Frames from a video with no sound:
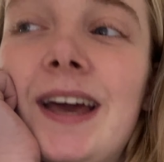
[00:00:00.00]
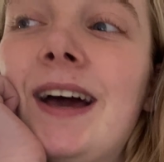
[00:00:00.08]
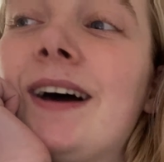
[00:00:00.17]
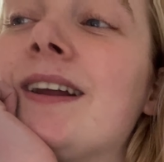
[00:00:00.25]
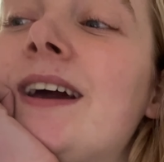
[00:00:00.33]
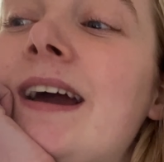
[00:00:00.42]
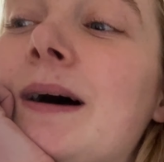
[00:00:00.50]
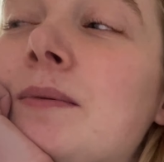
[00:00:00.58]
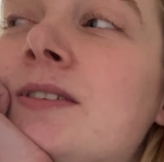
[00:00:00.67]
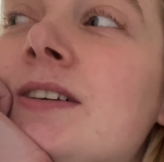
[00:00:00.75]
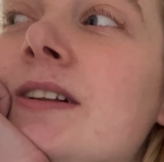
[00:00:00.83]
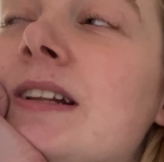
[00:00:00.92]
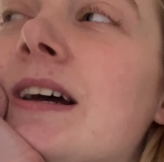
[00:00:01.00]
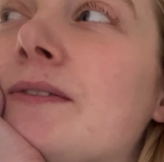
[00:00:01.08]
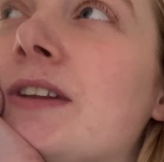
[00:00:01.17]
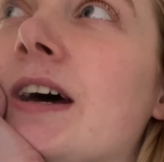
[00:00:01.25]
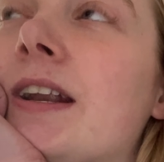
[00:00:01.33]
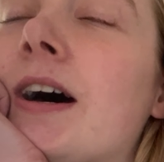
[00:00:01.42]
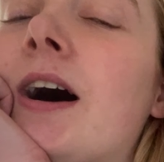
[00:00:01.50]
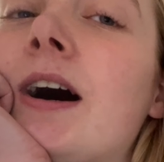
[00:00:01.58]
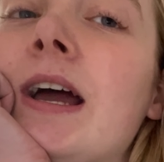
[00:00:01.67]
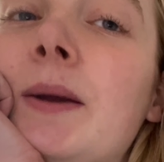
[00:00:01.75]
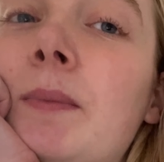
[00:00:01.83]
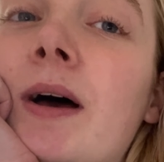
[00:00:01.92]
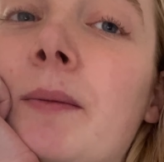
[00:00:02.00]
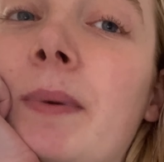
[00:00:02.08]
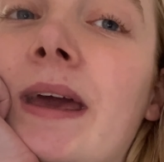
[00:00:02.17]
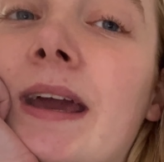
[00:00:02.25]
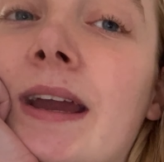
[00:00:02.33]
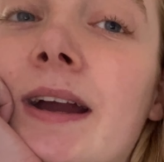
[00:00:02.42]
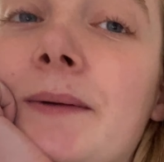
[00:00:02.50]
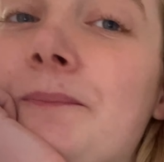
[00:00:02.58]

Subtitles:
And I absolutely loved it. And I'm a big,